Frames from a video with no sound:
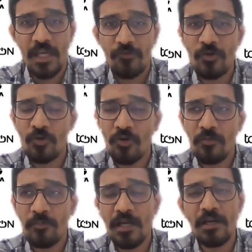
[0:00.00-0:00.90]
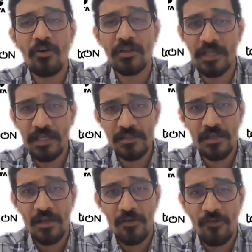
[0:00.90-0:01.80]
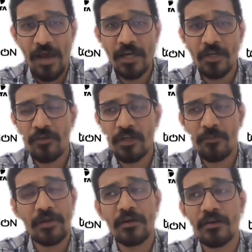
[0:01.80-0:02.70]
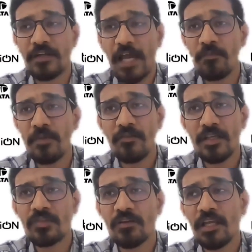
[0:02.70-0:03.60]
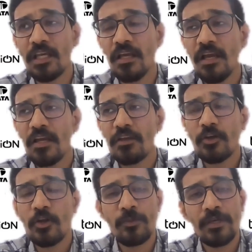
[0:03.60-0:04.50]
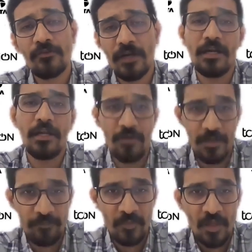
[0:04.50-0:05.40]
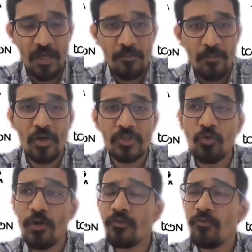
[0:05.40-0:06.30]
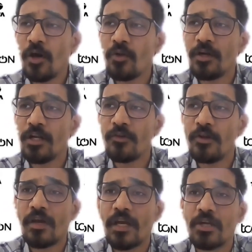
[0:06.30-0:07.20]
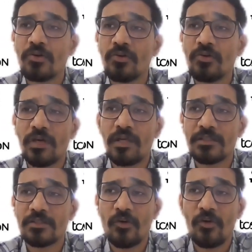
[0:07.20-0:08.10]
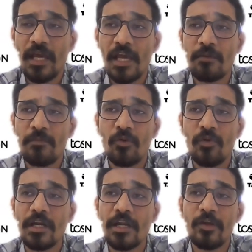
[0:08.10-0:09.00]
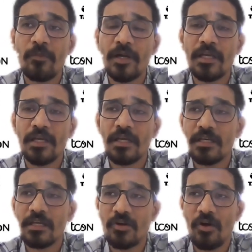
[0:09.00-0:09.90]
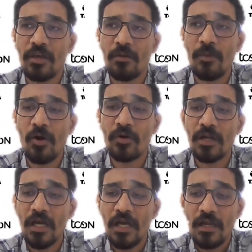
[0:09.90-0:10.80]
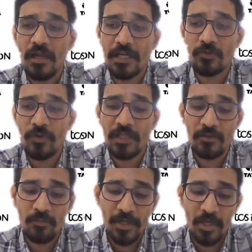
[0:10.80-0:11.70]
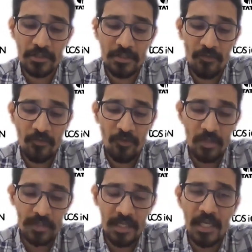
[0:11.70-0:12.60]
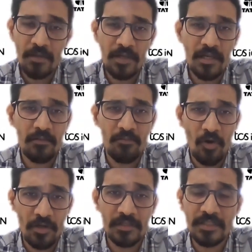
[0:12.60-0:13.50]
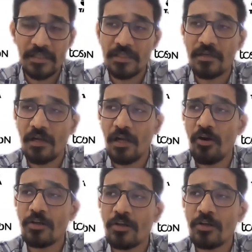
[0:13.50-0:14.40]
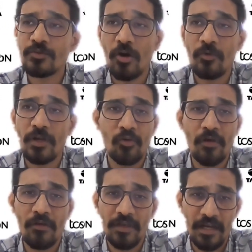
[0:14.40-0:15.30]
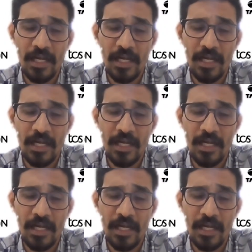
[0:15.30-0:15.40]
If you don't build on this fact over a period of time, eventually you'll be faded away. Because going forward, if you look into in this whole AI ML world, everybody is talking about like because of all these AI ML models, etc. A lot of job will go away,